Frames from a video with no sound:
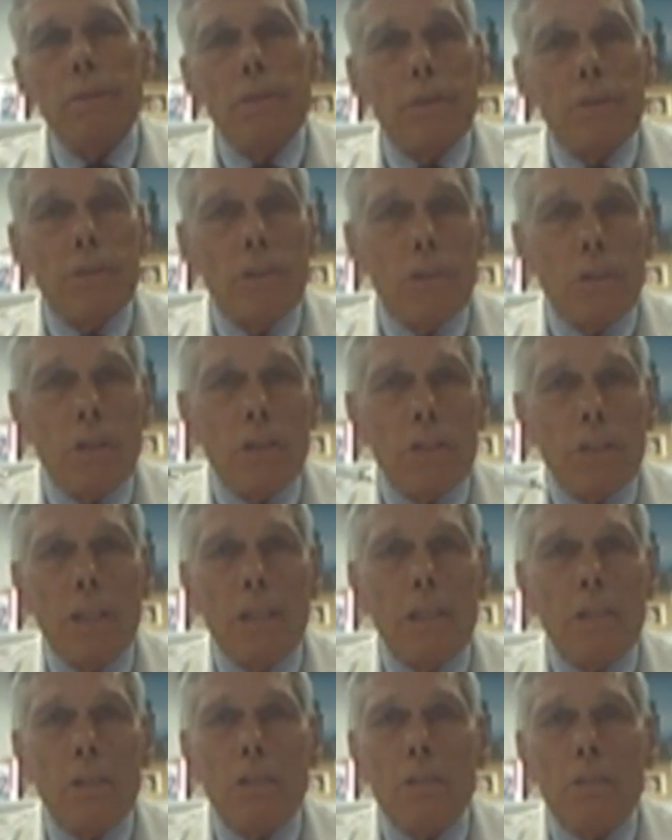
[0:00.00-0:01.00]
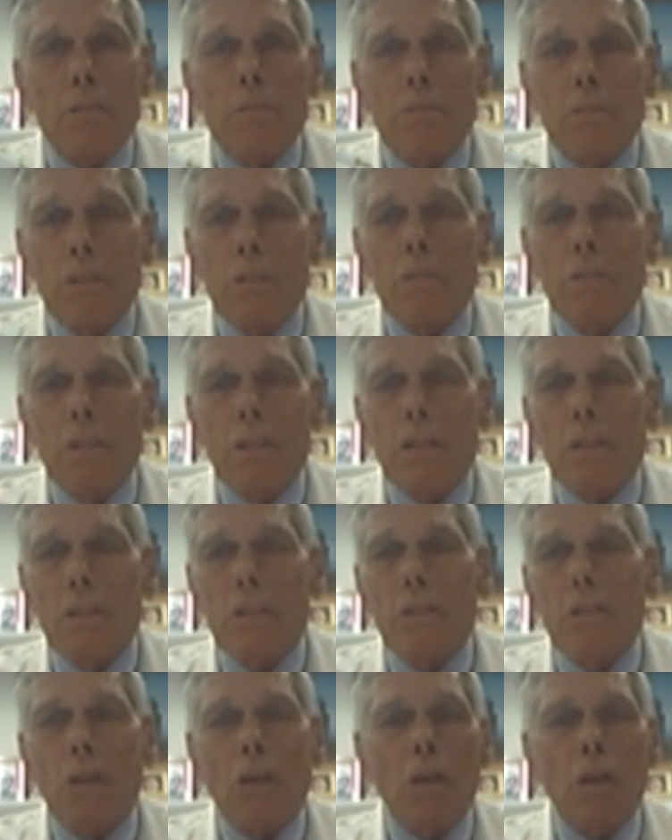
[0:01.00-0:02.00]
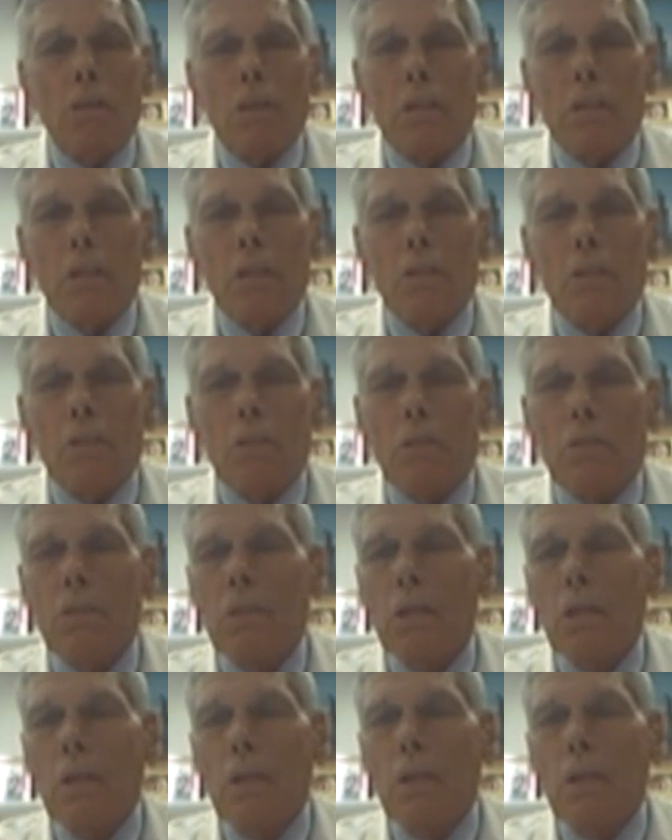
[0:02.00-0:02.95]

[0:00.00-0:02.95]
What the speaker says: This is a single unit. It's all enclosed,